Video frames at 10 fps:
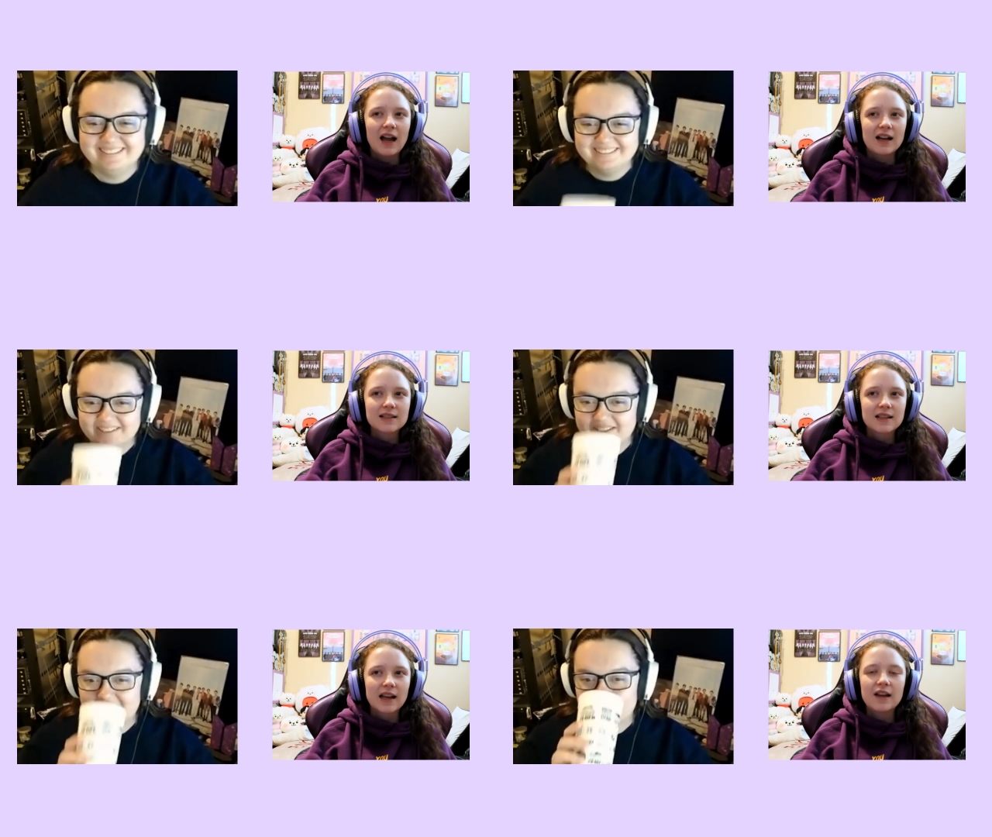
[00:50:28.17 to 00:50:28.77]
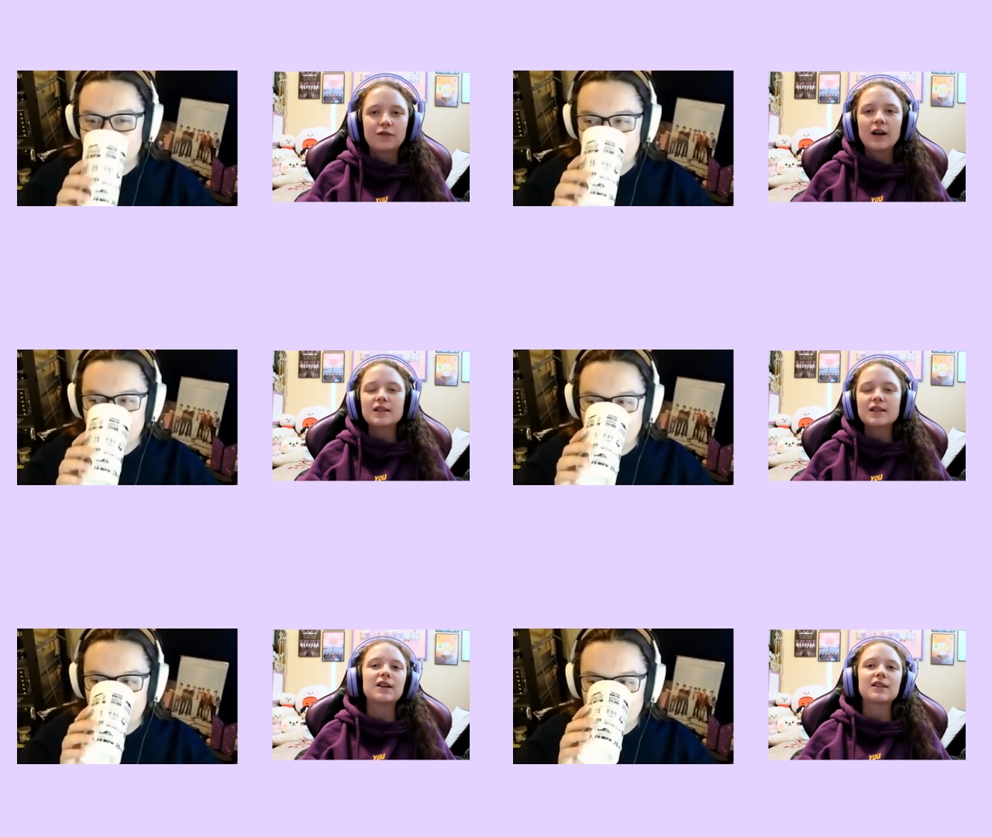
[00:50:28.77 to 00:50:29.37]
Speaker 1: asking. If you guys
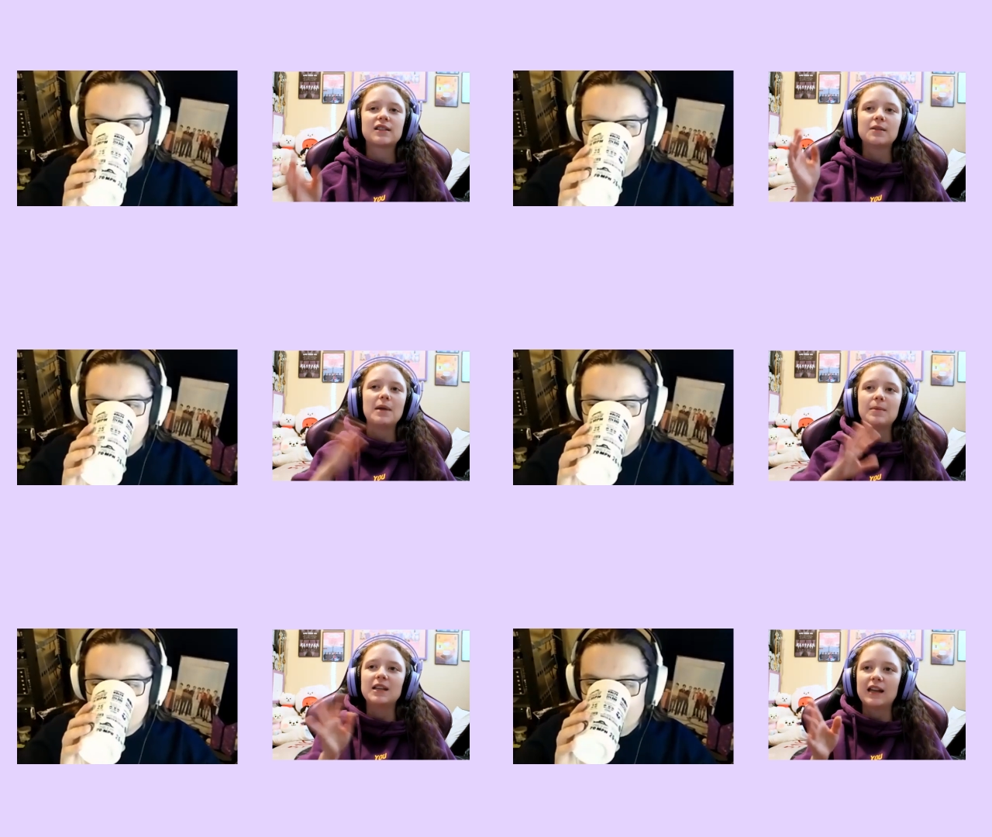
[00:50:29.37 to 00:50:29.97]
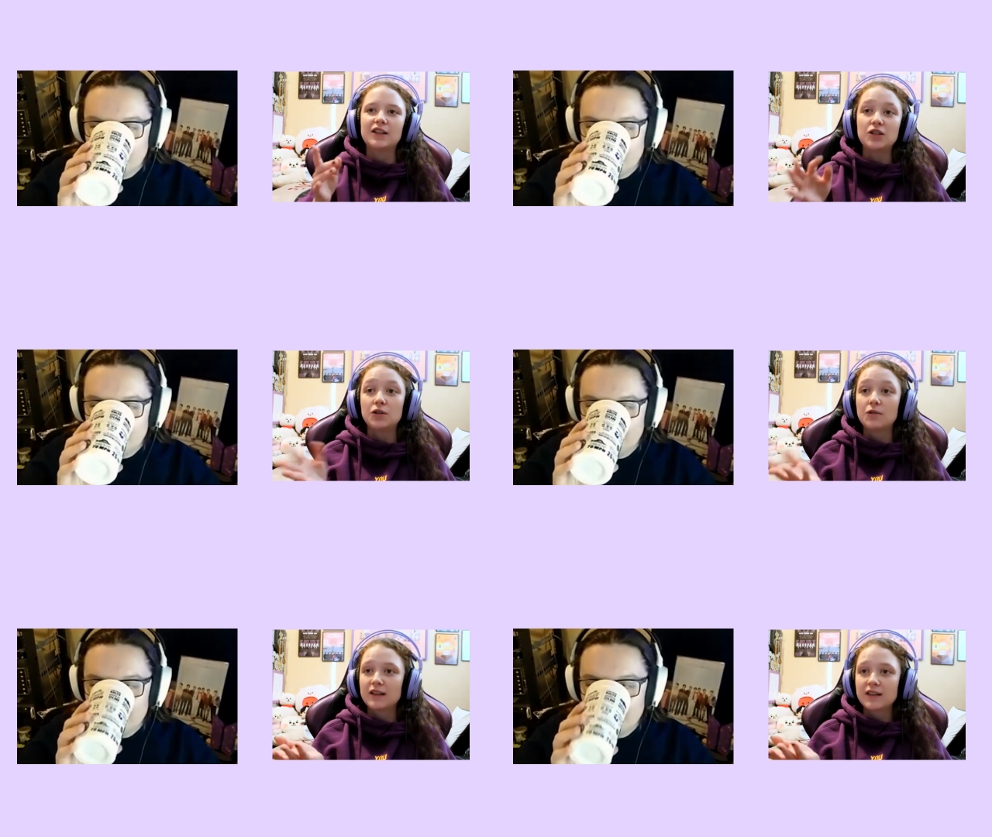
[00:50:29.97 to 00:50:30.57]
want us to maybe like do
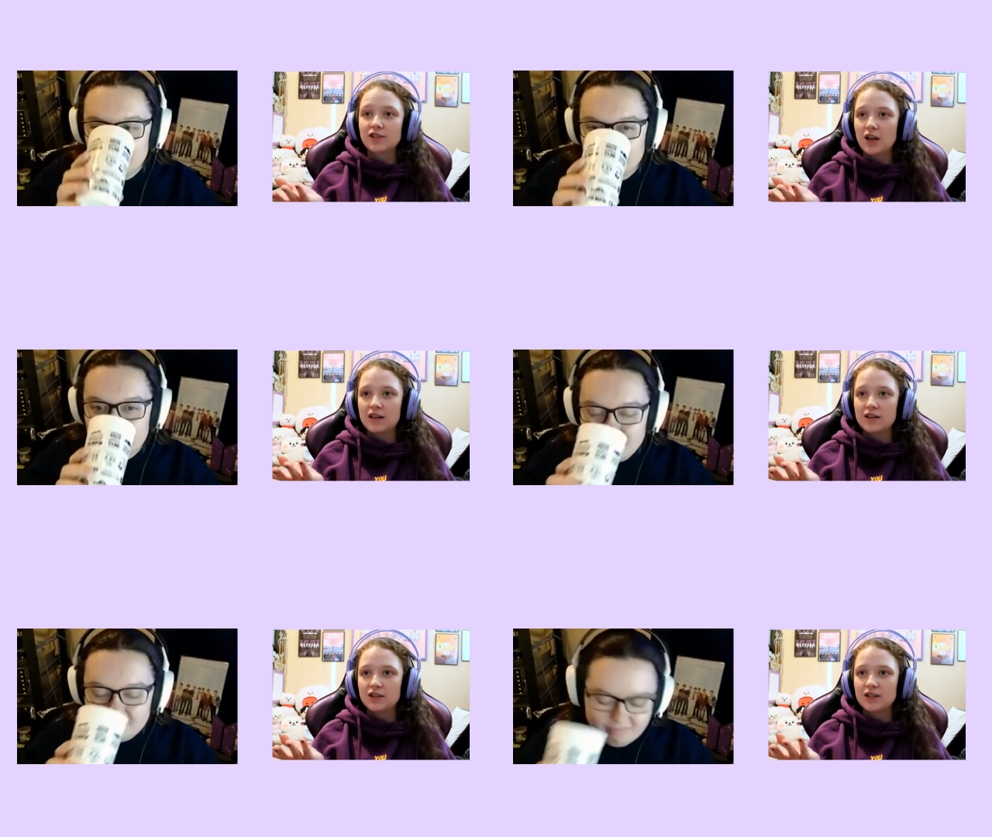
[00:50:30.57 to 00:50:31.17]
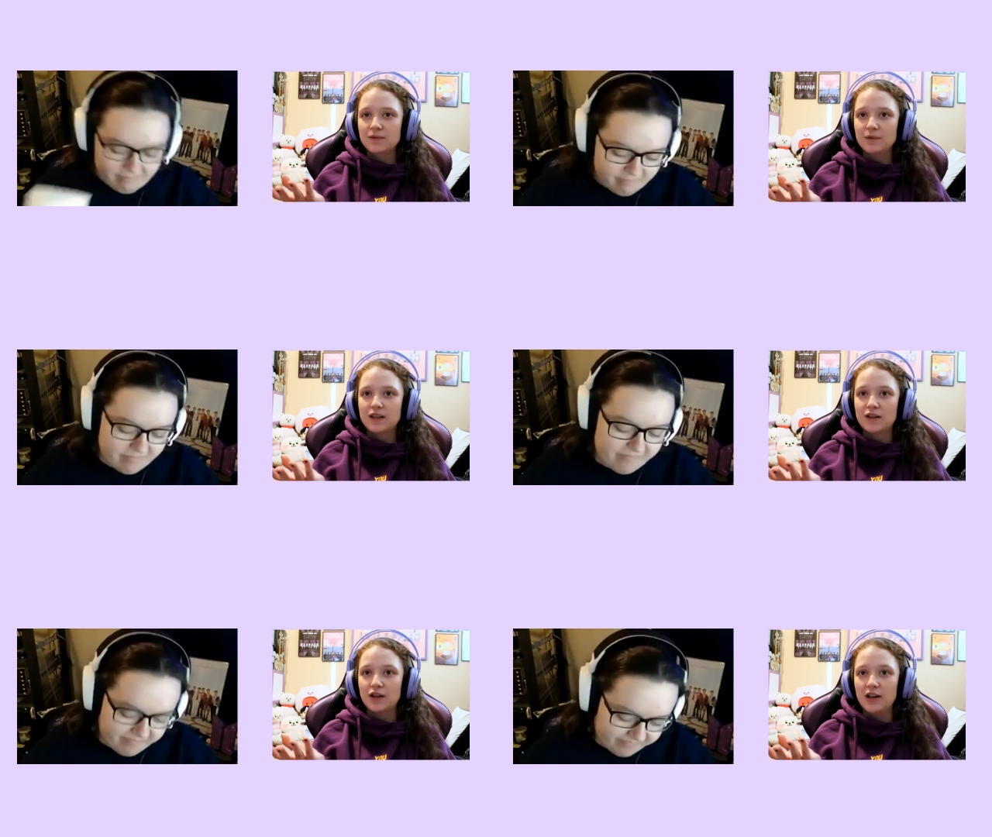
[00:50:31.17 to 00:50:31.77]
one of these challenges, we
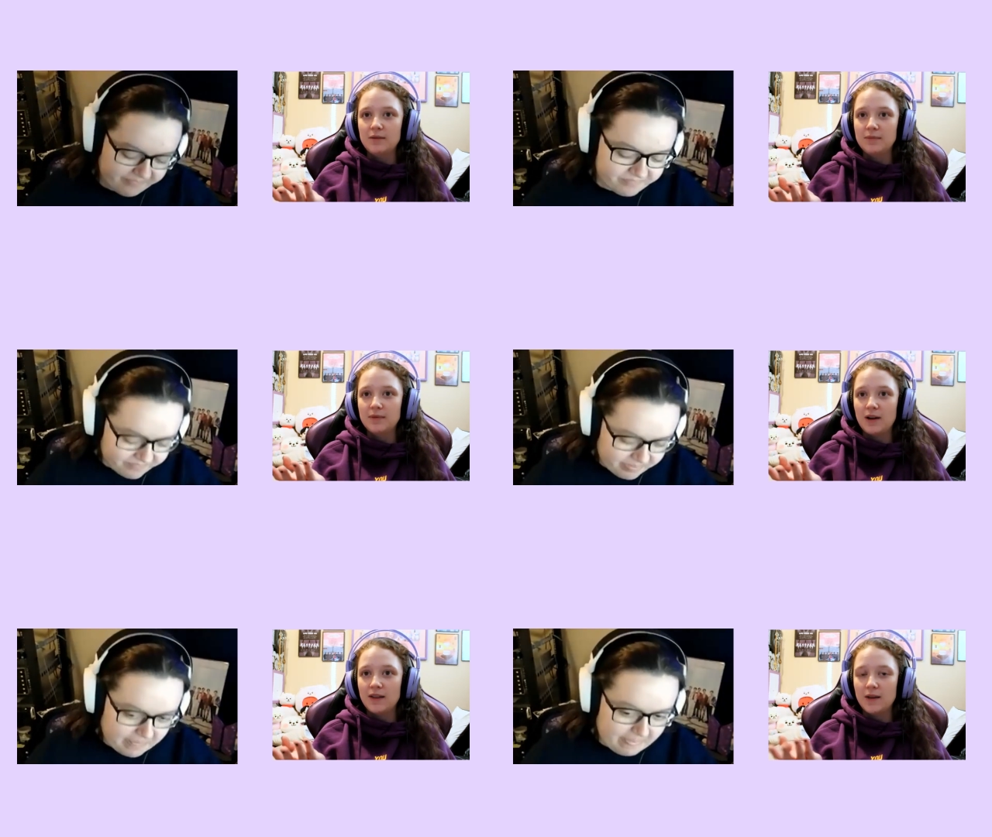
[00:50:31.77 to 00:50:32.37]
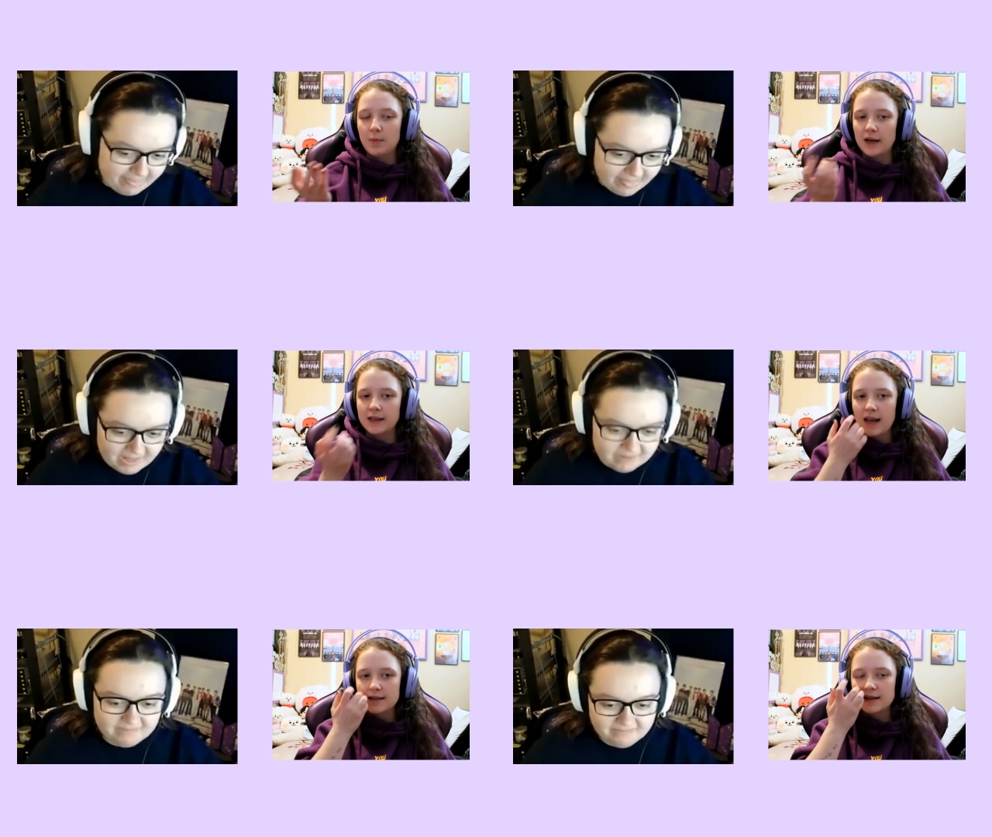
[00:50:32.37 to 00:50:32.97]
could on the
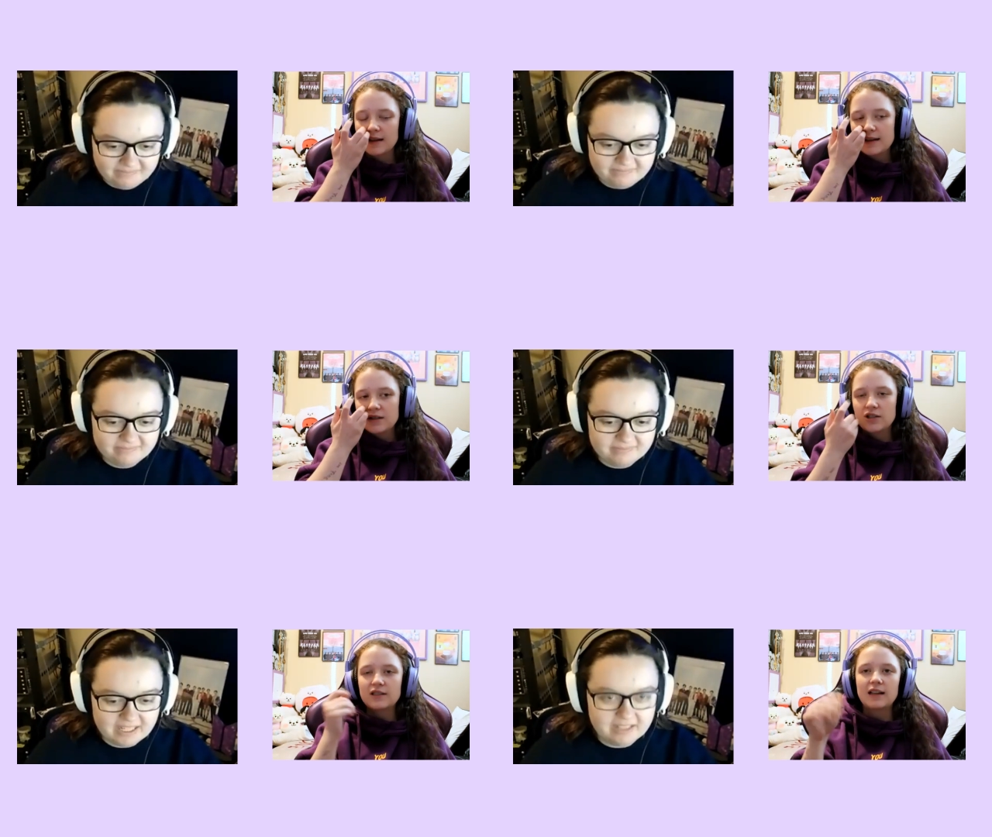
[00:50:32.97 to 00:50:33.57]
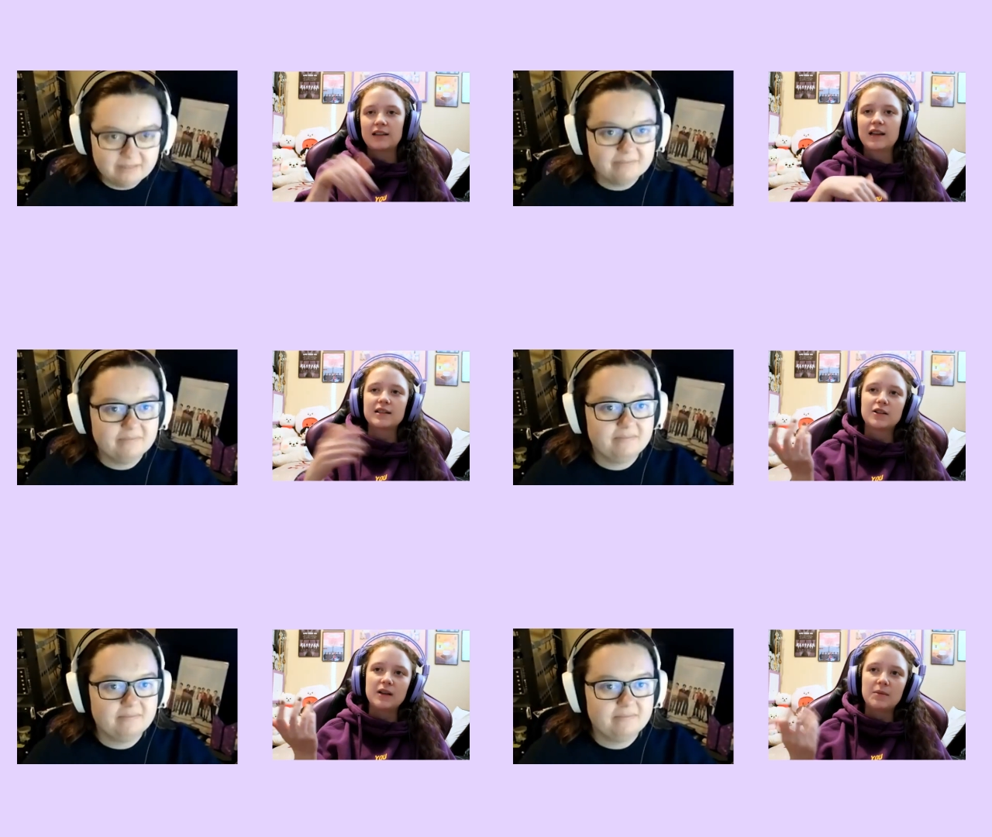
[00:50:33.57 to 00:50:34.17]
podcast. Just yeah. like let us know
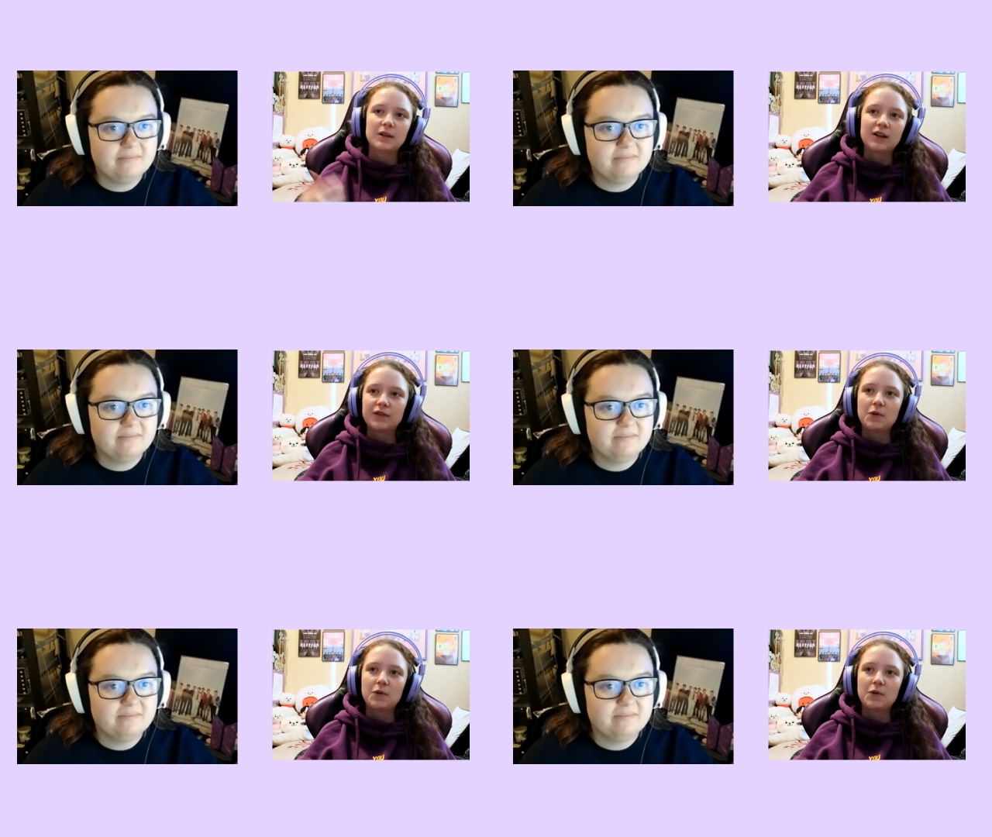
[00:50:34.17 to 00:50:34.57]
down below if